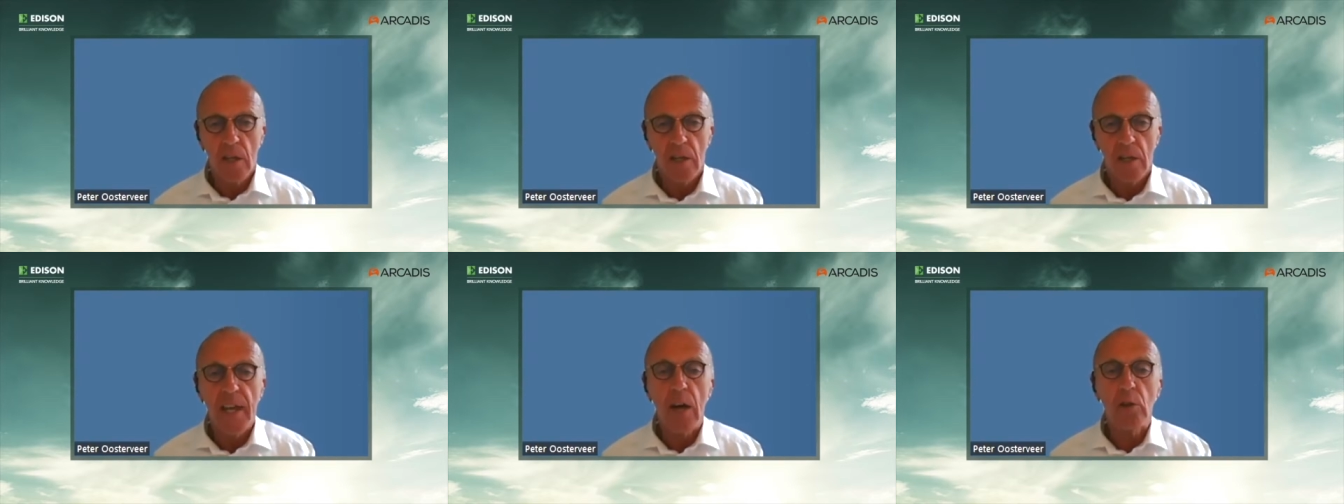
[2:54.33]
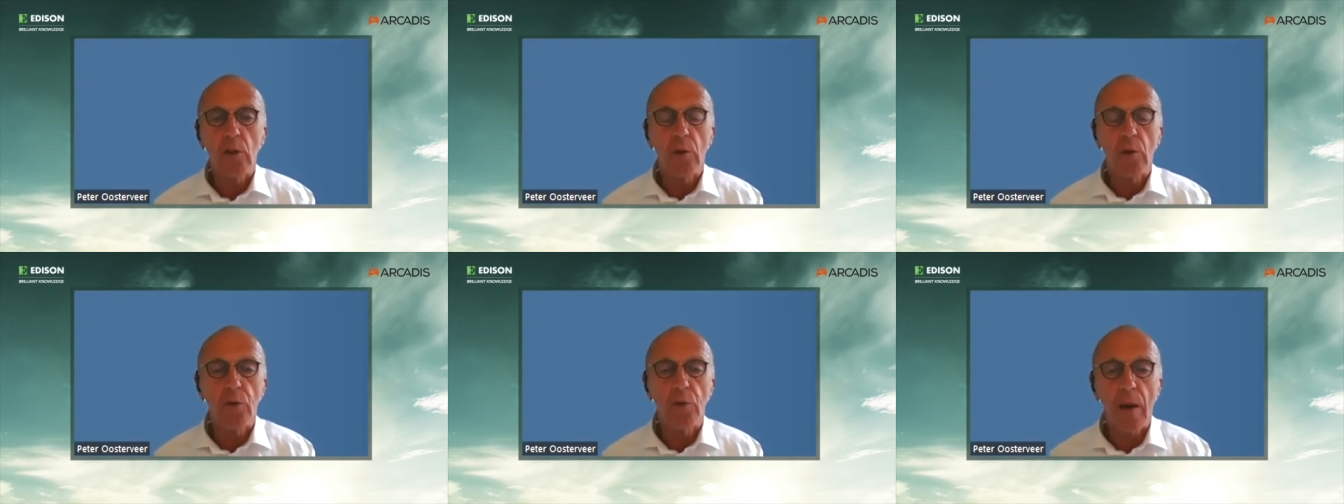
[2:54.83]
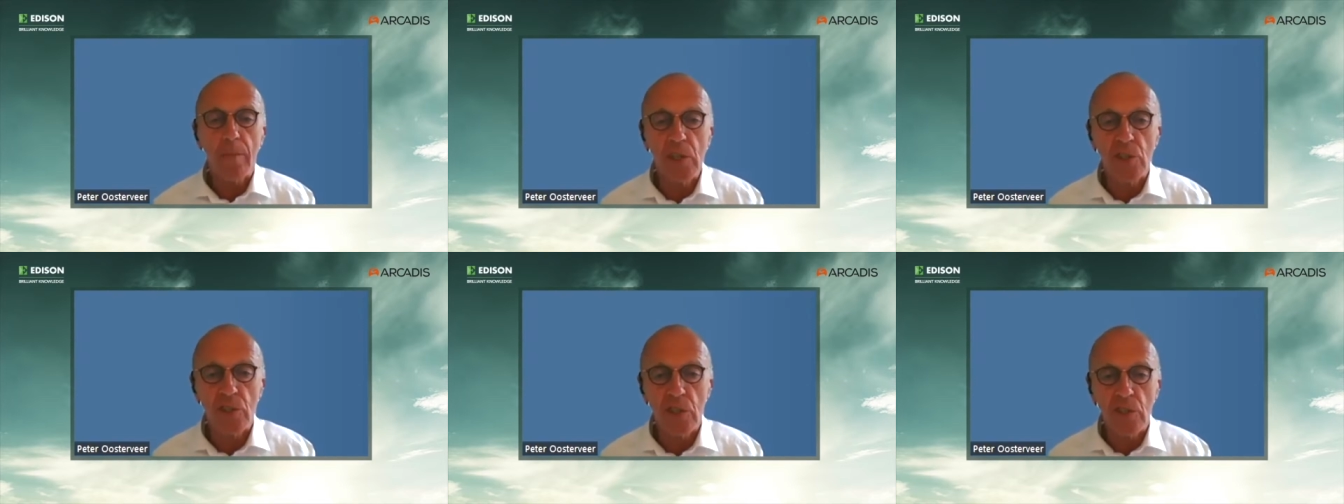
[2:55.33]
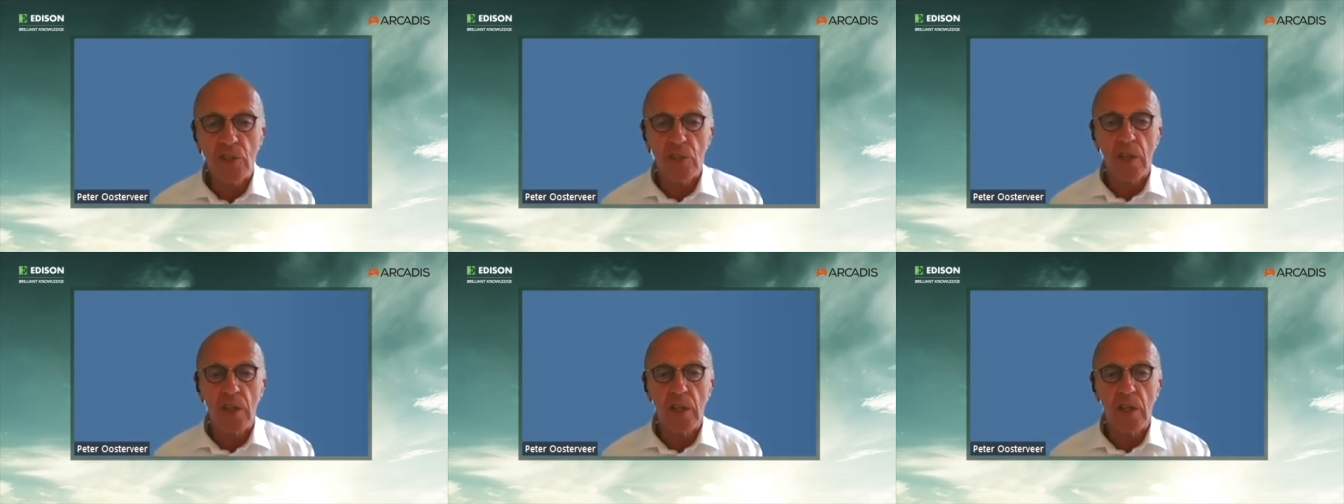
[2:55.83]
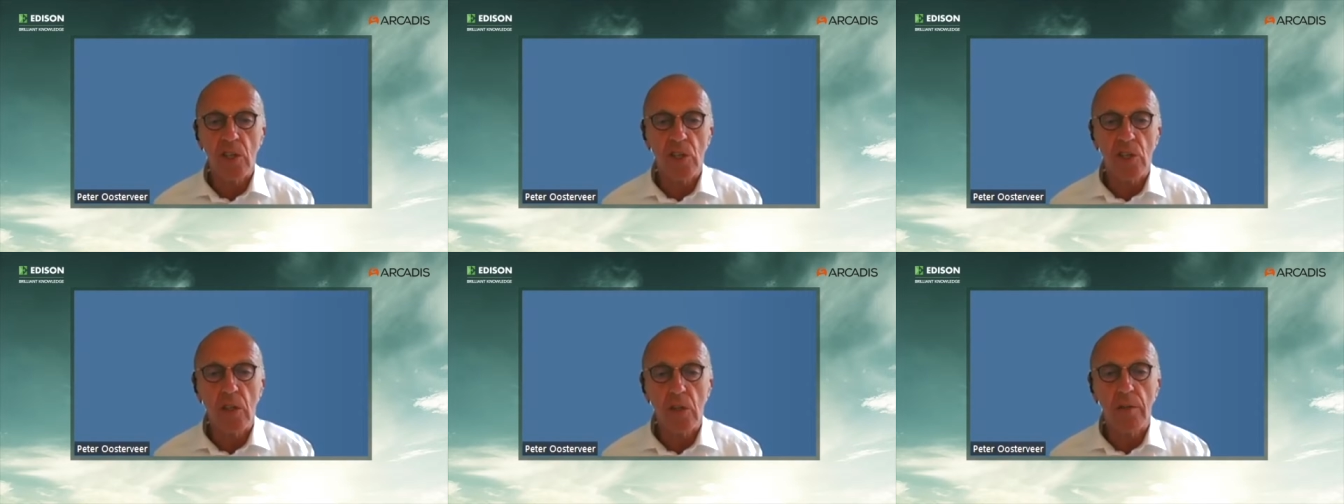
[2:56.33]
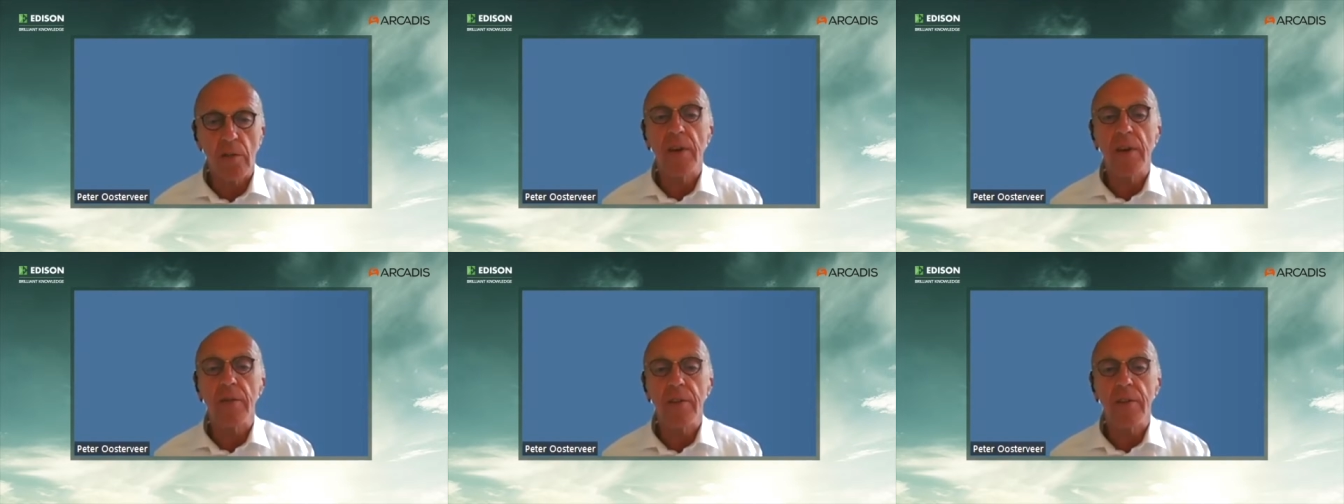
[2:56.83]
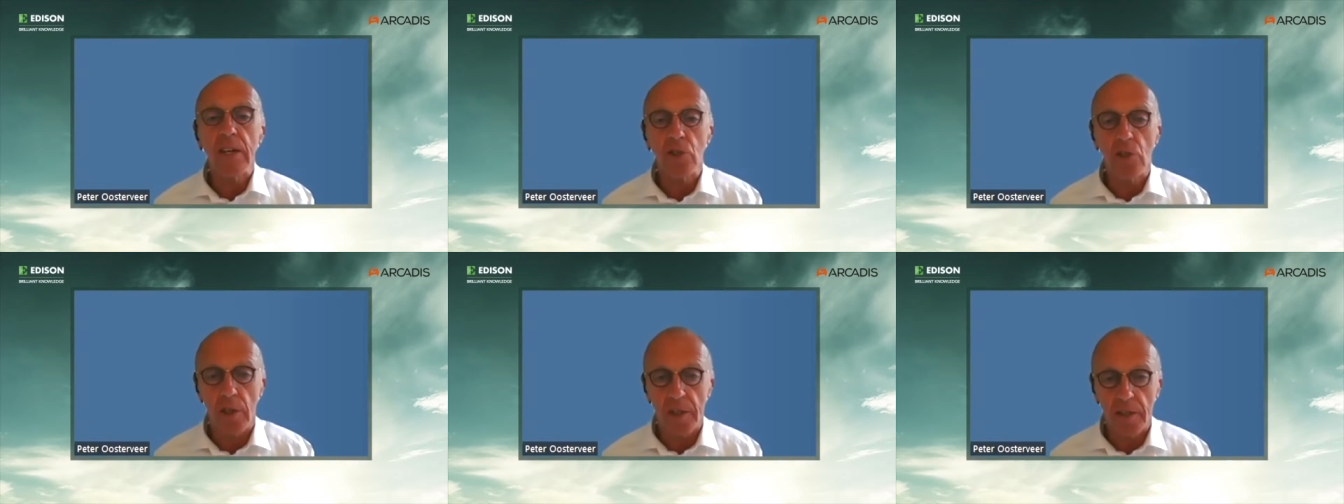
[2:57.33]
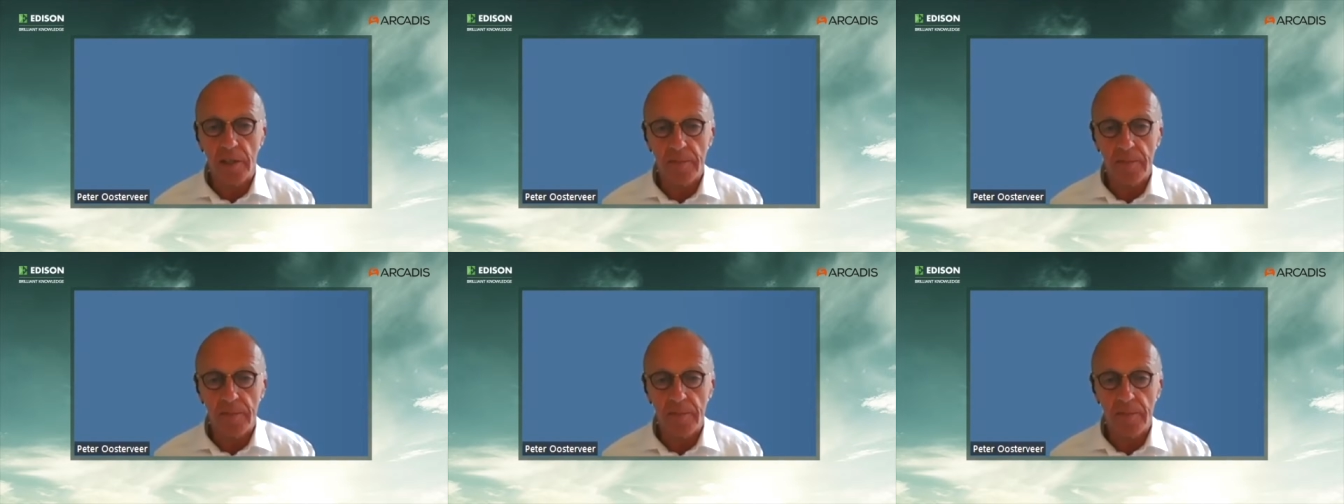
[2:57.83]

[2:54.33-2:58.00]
uh, the outlook for our business uh, is still very, very solid.